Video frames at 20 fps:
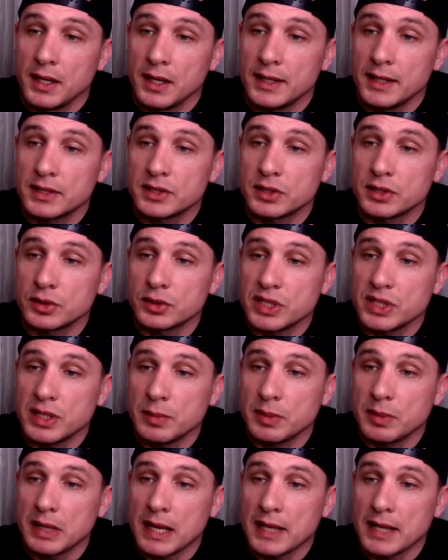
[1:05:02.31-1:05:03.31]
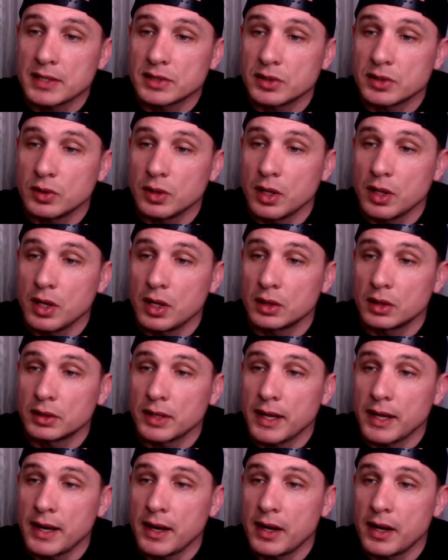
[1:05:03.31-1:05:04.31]
It's so cheap and lasts so long.
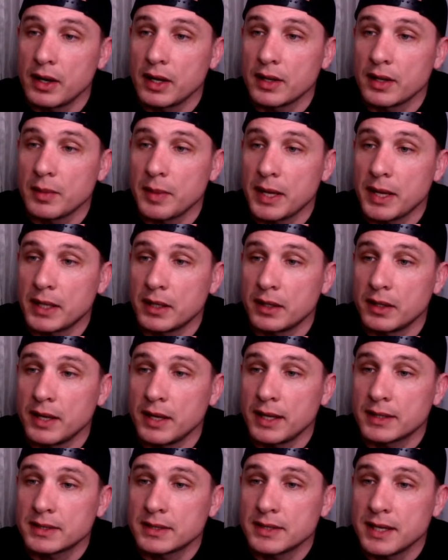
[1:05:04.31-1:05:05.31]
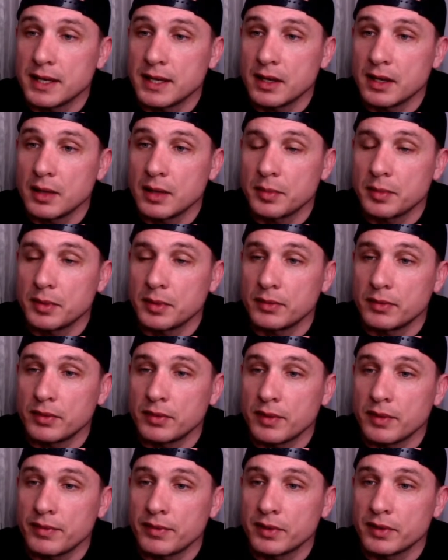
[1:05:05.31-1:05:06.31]
The hair on the back of your neck stand up
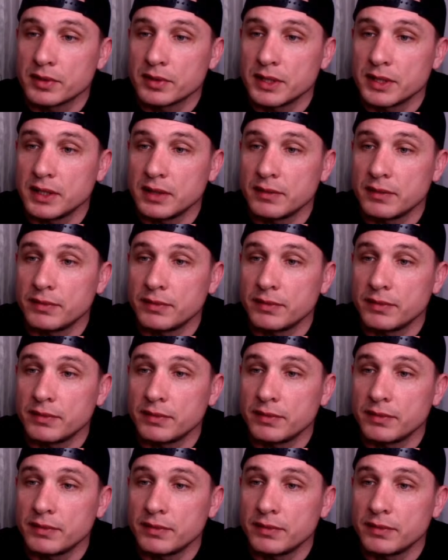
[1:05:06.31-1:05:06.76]
from the first hit.